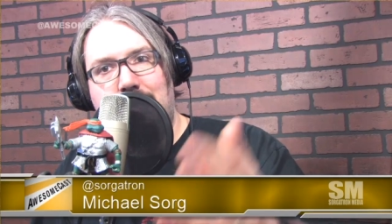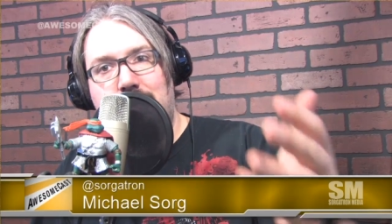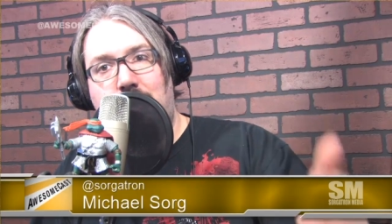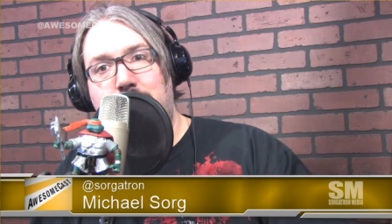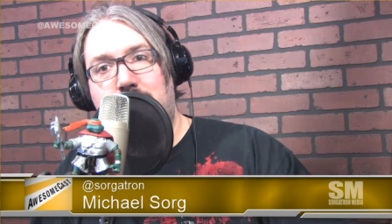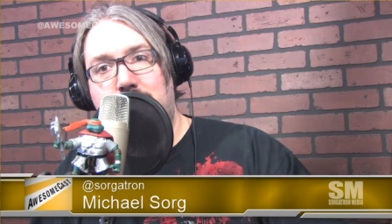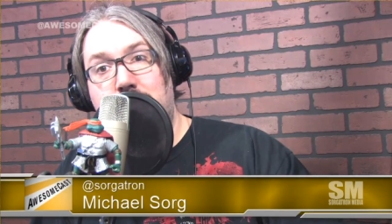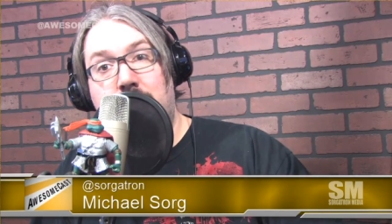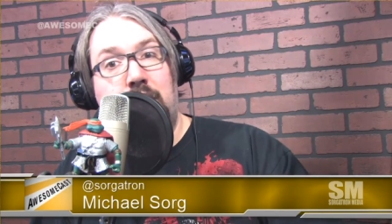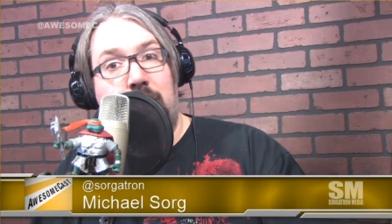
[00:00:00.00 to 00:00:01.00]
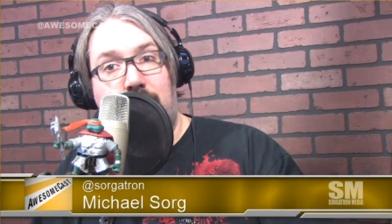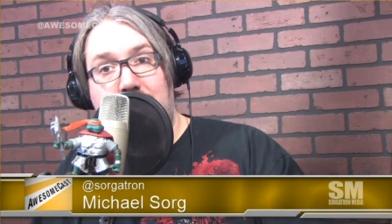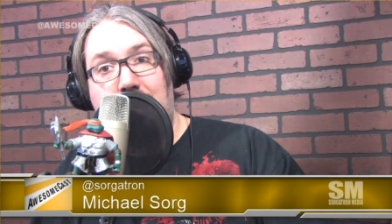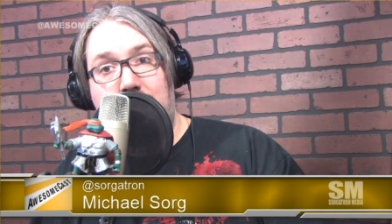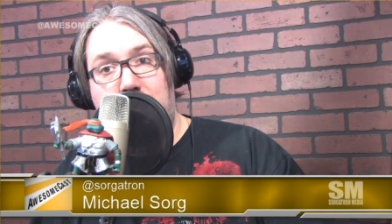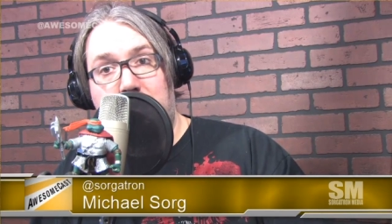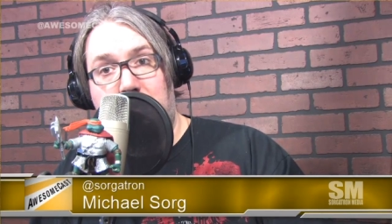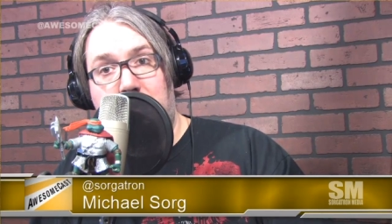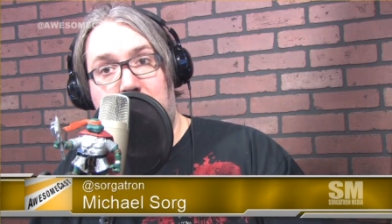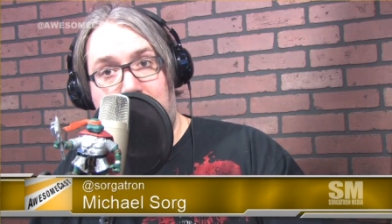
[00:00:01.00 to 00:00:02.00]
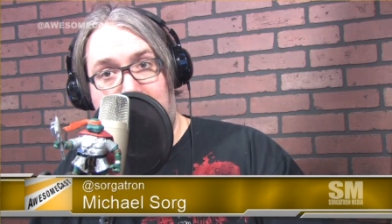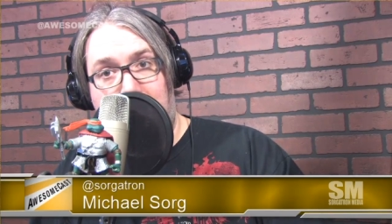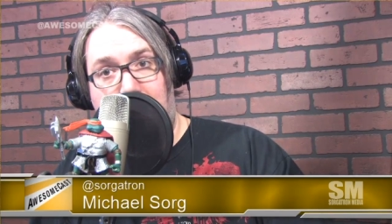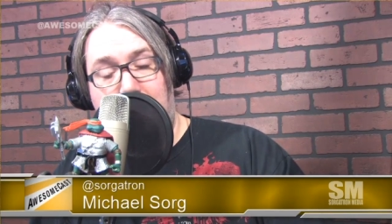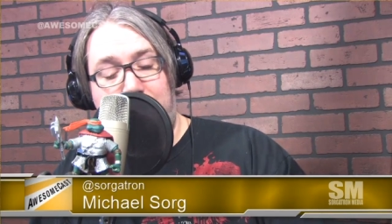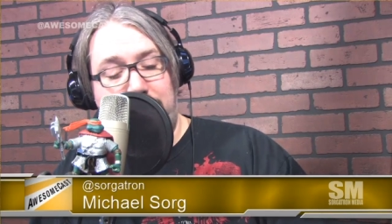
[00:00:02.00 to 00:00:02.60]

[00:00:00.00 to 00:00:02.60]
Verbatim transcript: as options for television, right?